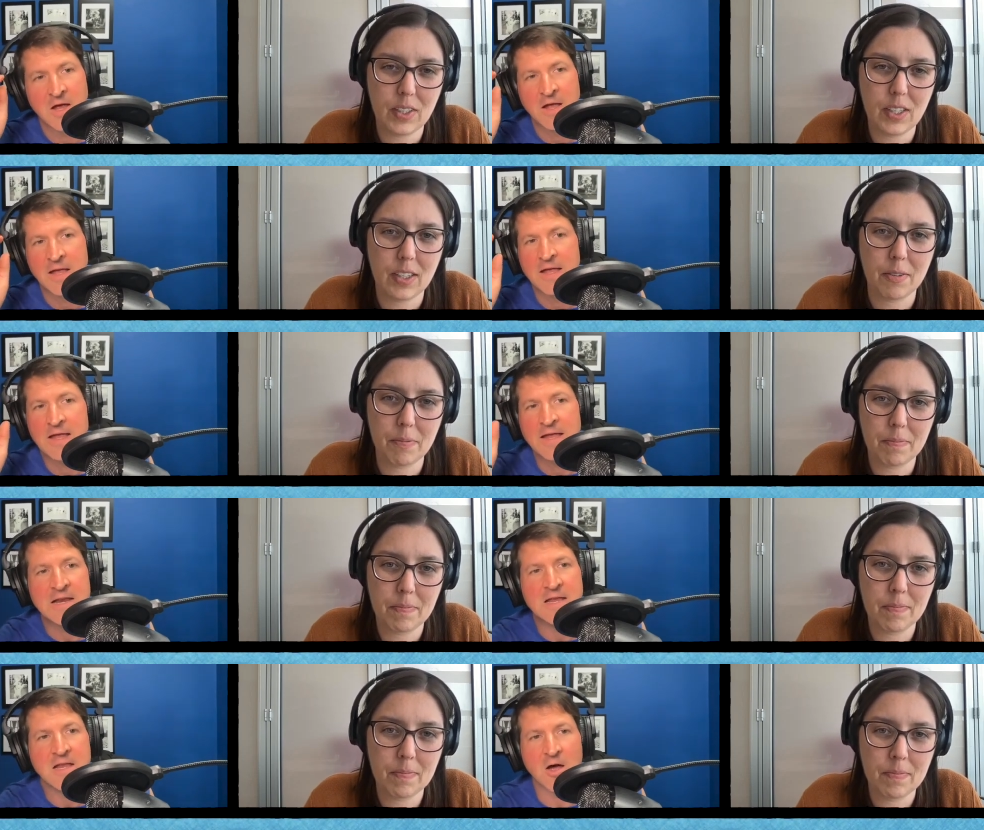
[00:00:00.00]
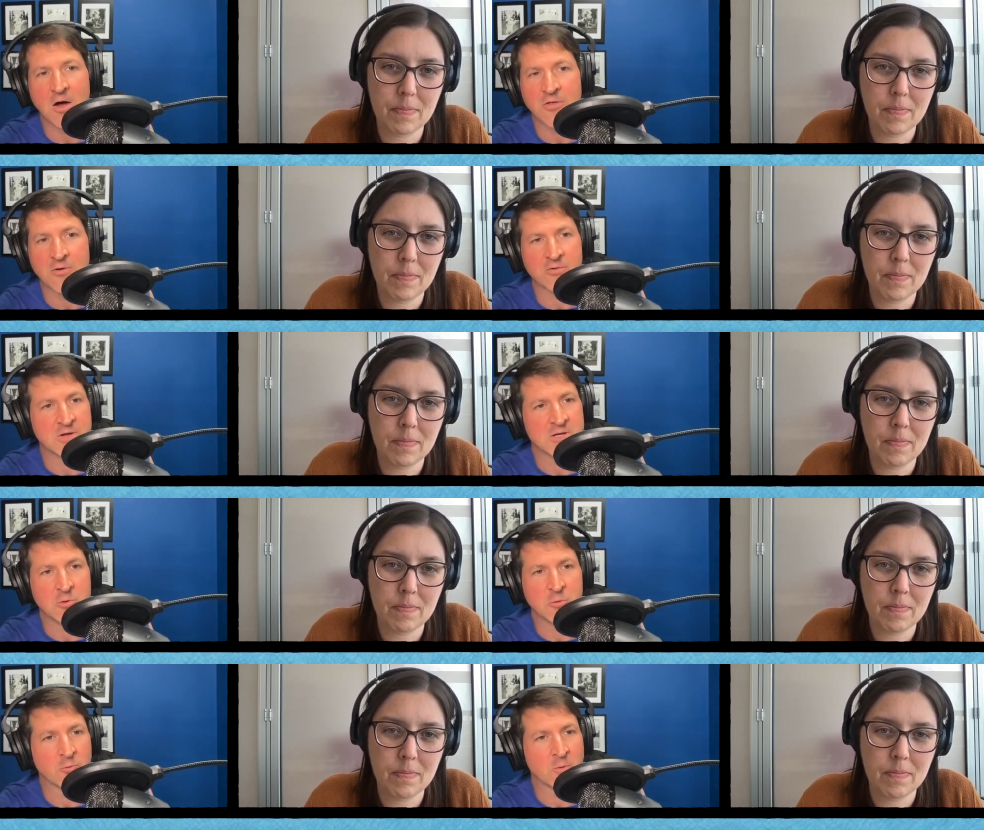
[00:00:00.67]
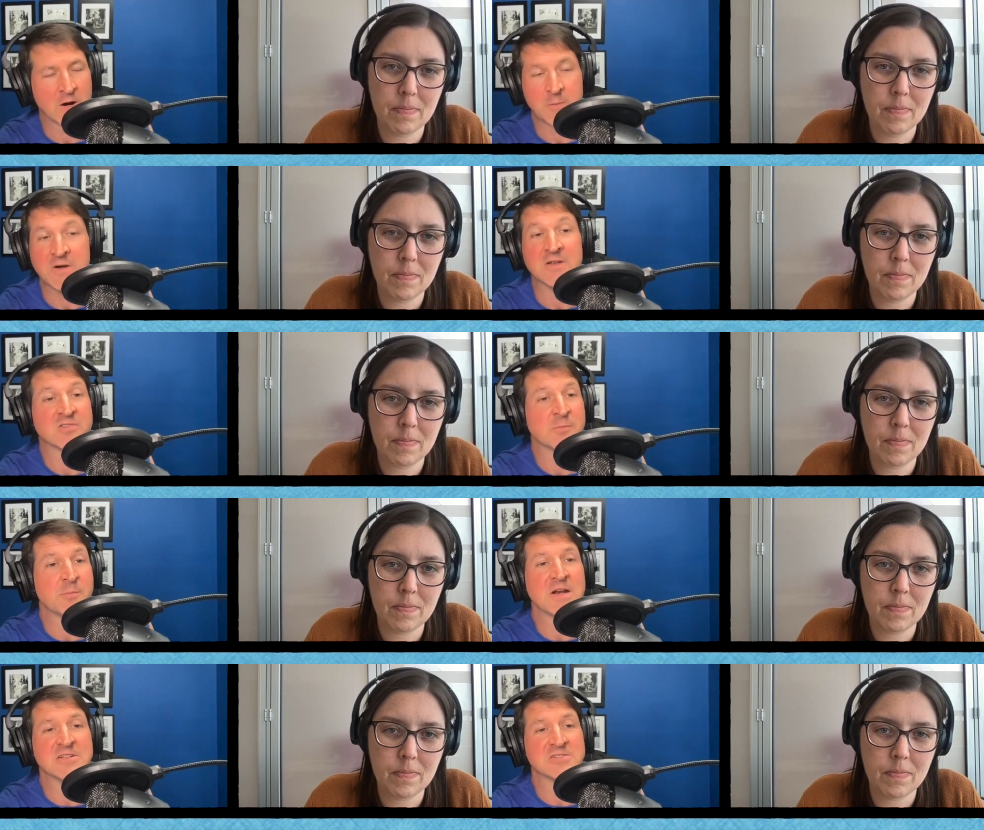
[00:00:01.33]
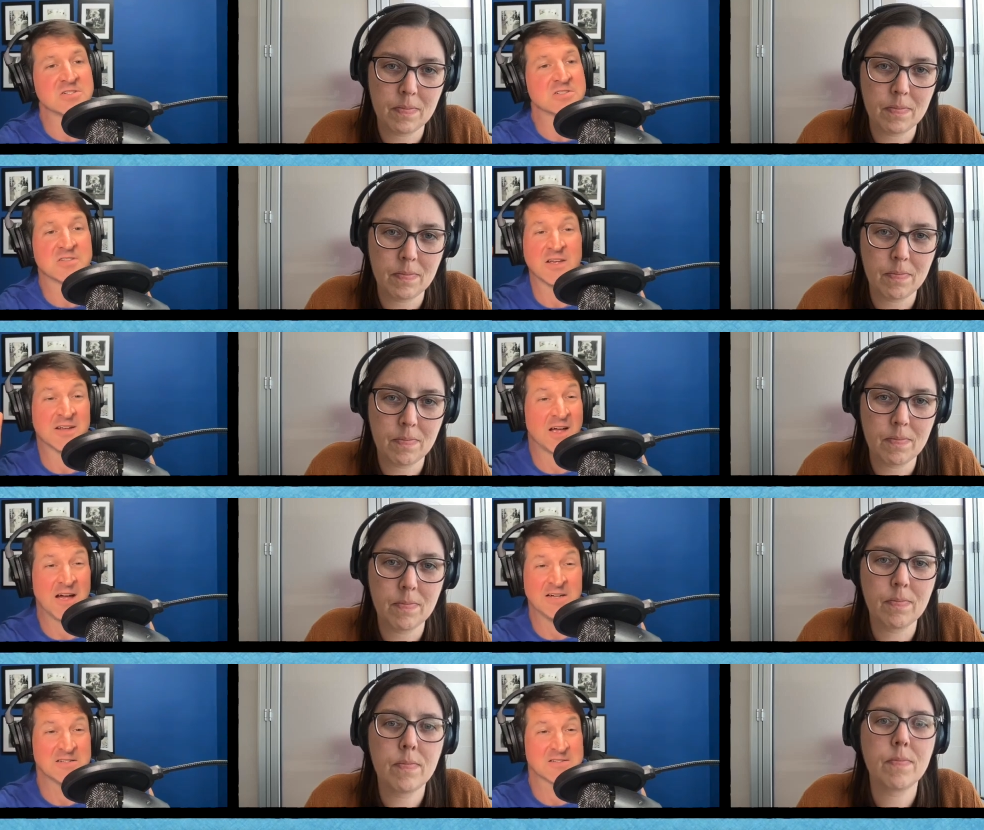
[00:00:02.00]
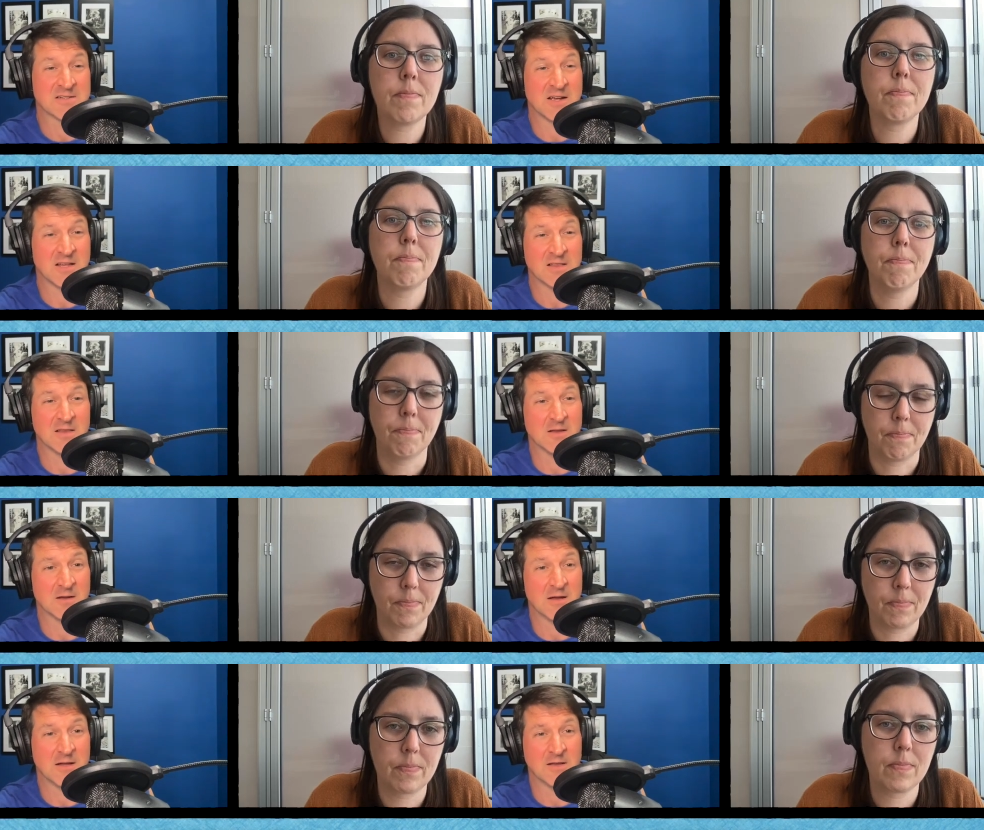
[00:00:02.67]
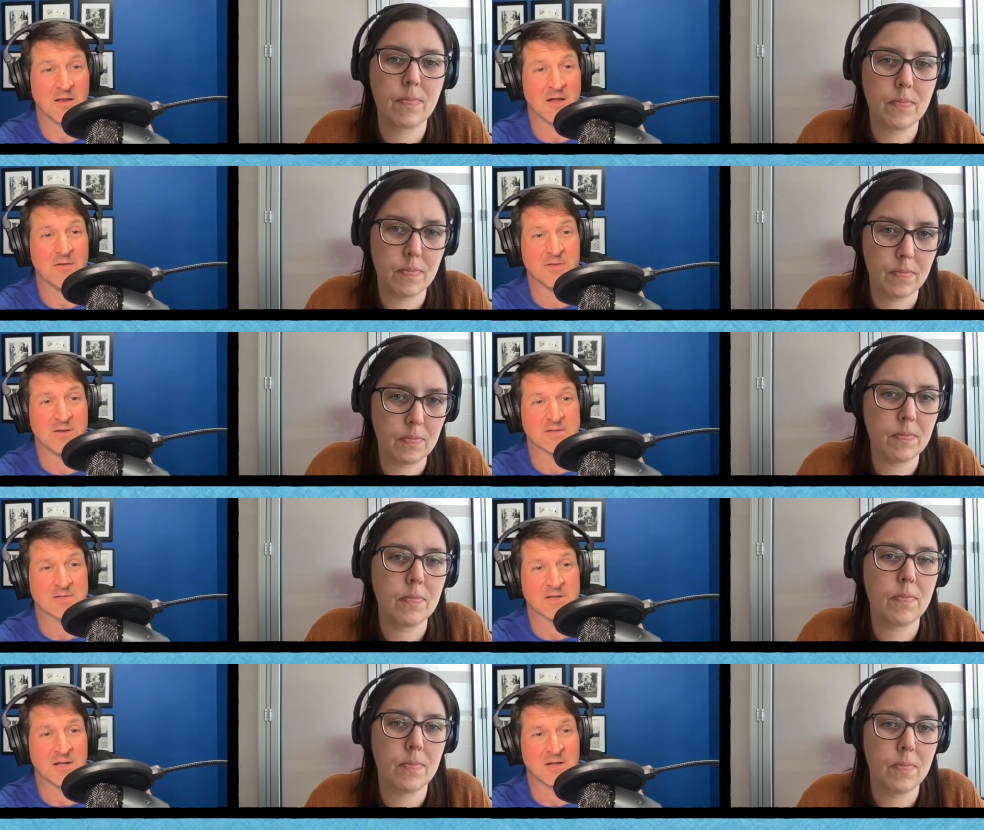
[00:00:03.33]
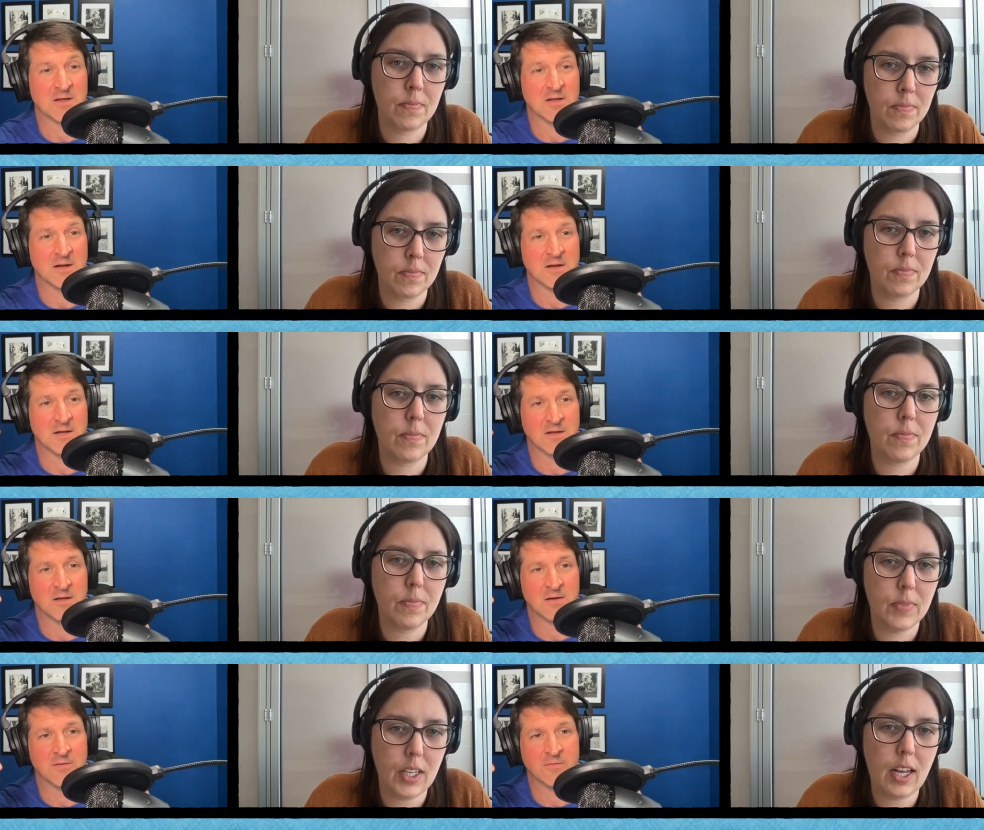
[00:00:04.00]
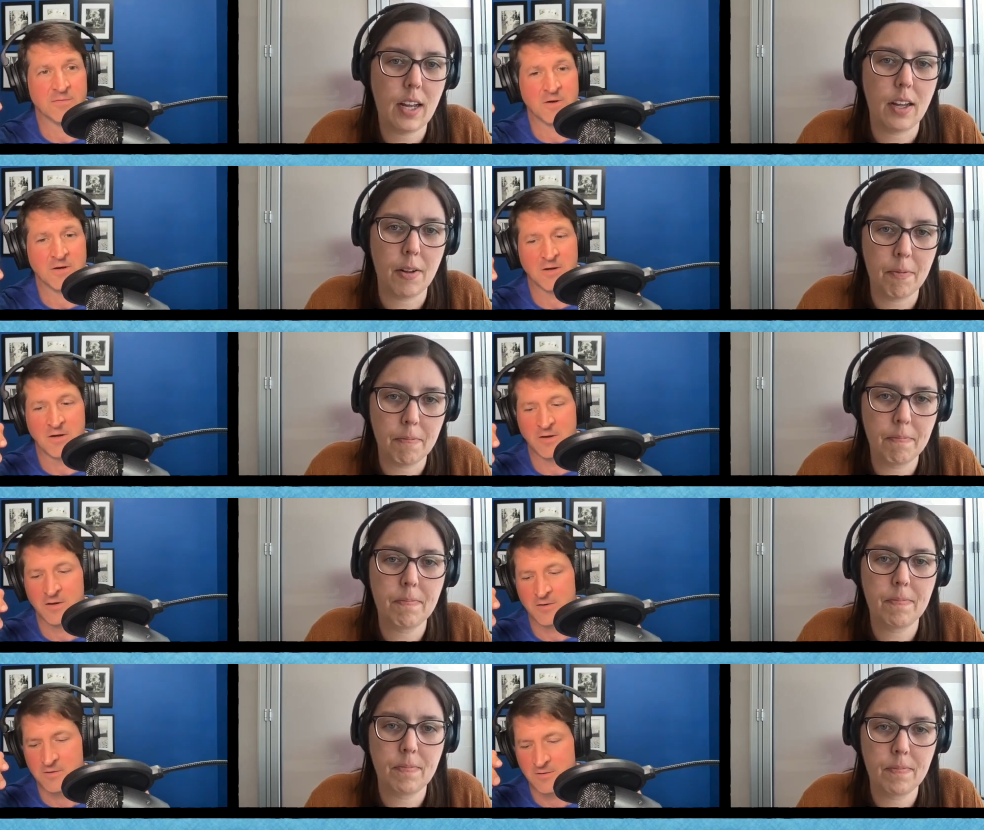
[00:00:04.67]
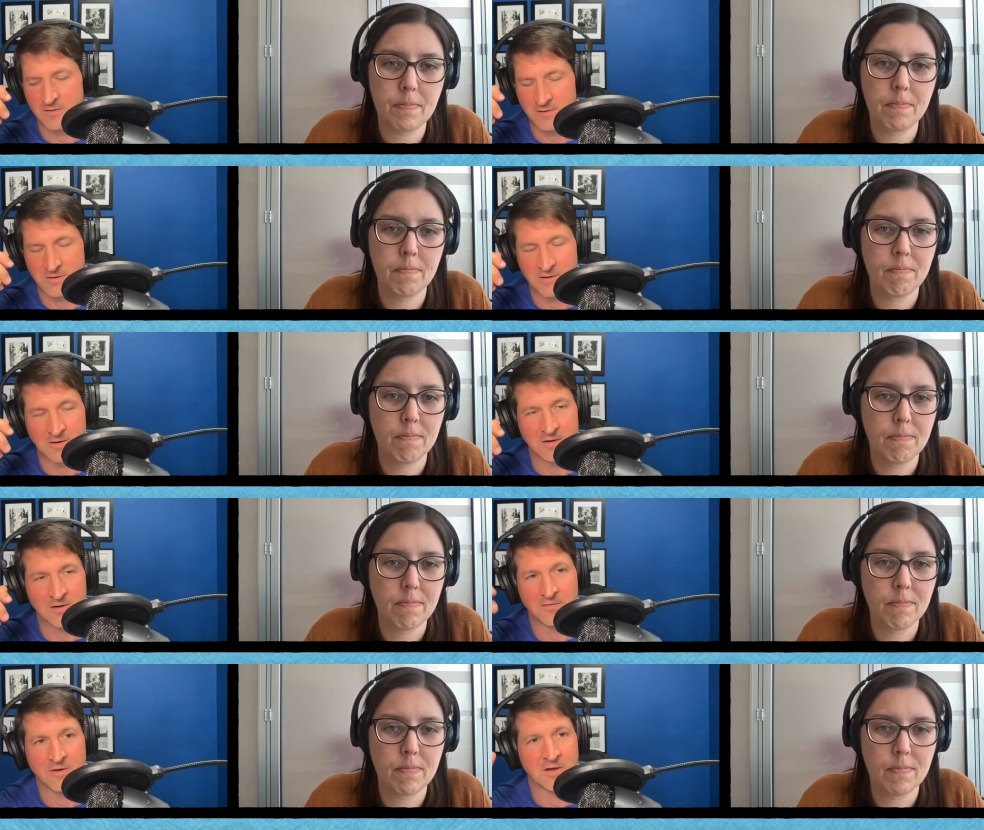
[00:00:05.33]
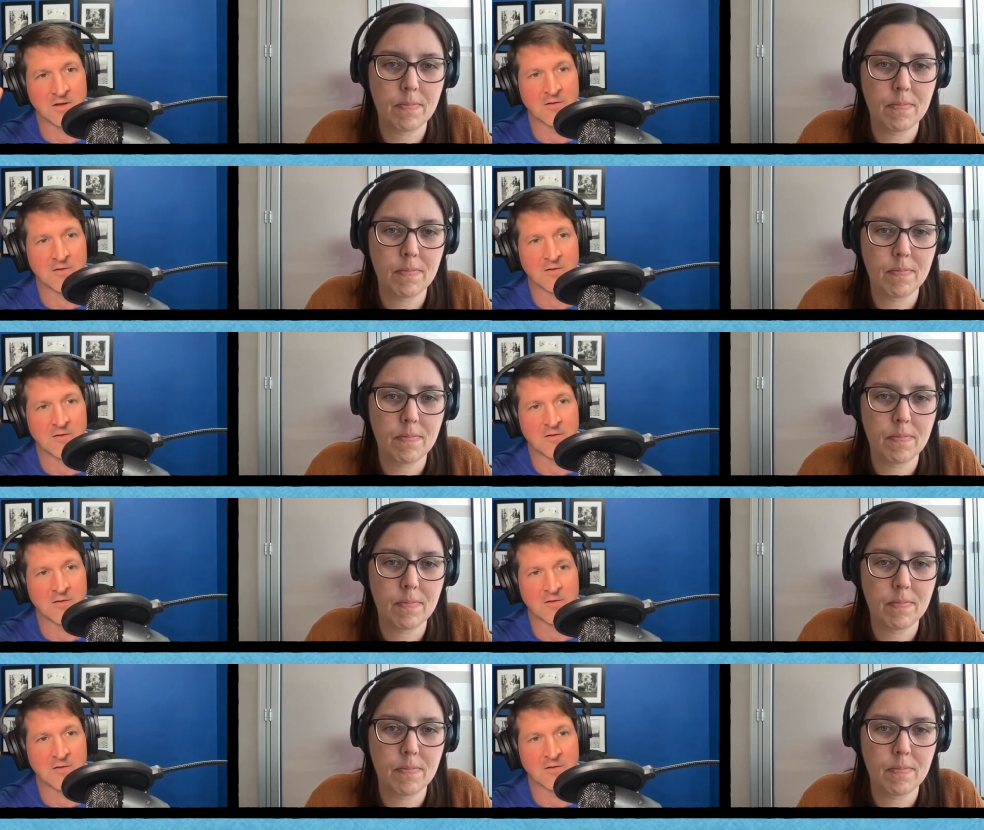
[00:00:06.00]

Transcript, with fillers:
Speaker 1: Any yeah. other that you would recommend? If somebody's just like, I just, I, yeah. I love this. I, I love, uh, yeah. Uh, I love, I love